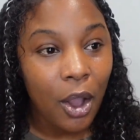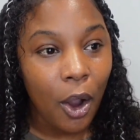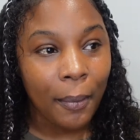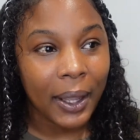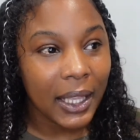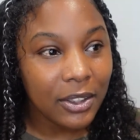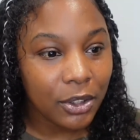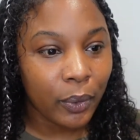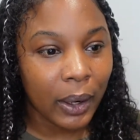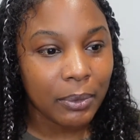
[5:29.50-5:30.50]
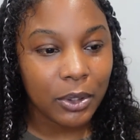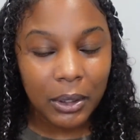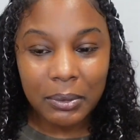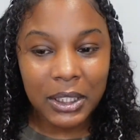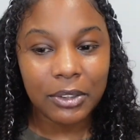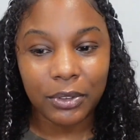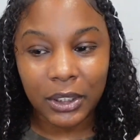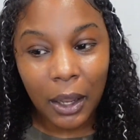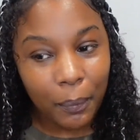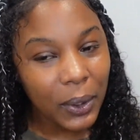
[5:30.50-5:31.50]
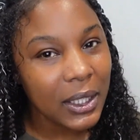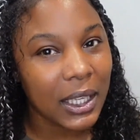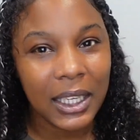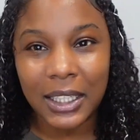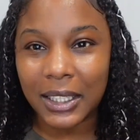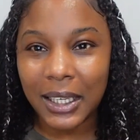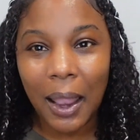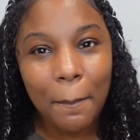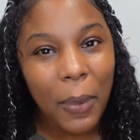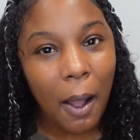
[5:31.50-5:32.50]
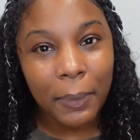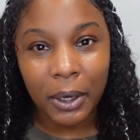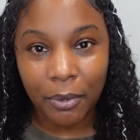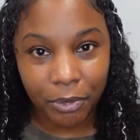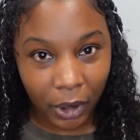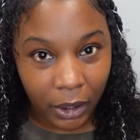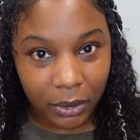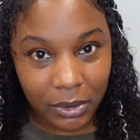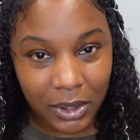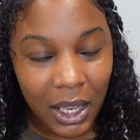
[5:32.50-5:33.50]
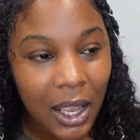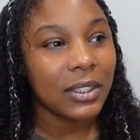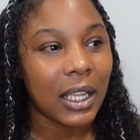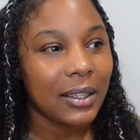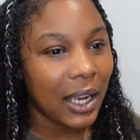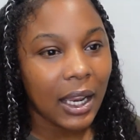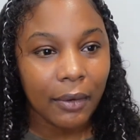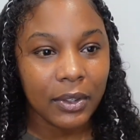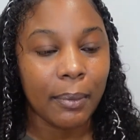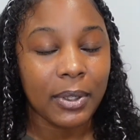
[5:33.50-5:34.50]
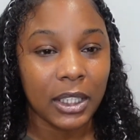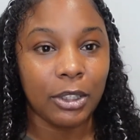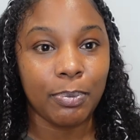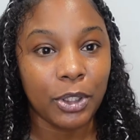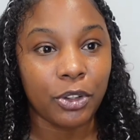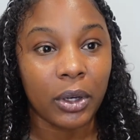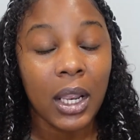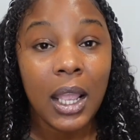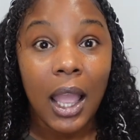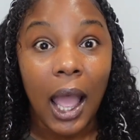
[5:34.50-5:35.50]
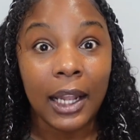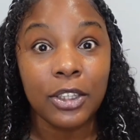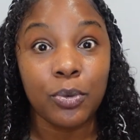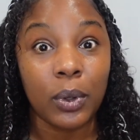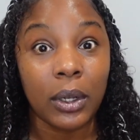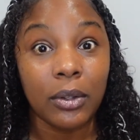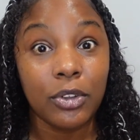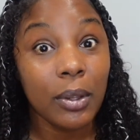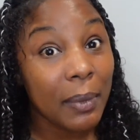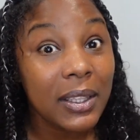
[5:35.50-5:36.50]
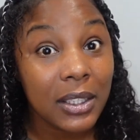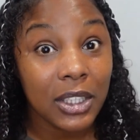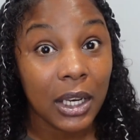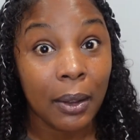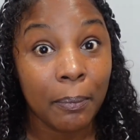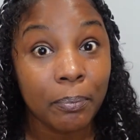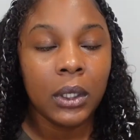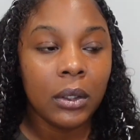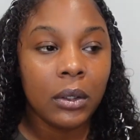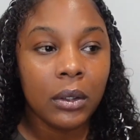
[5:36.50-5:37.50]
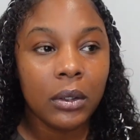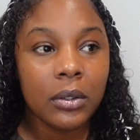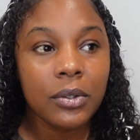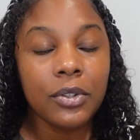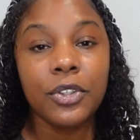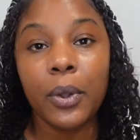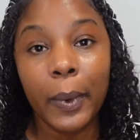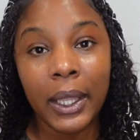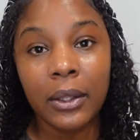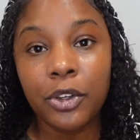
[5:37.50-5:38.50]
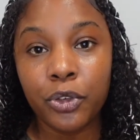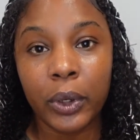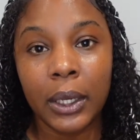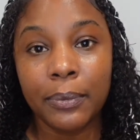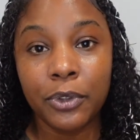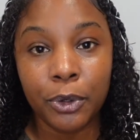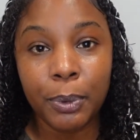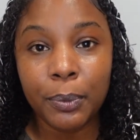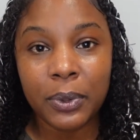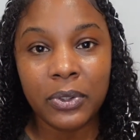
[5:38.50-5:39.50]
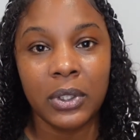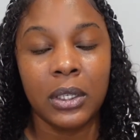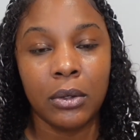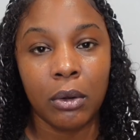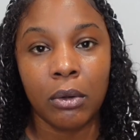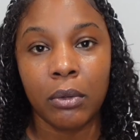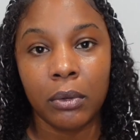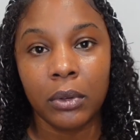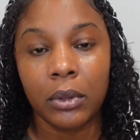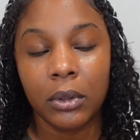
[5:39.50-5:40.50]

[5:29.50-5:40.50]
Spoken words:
on my Instagram. So it was just for some reason, he just kept popping up first. Just like, dang, every time I see his picture, I just want to message him. So in the dream, Snoopy was sitting on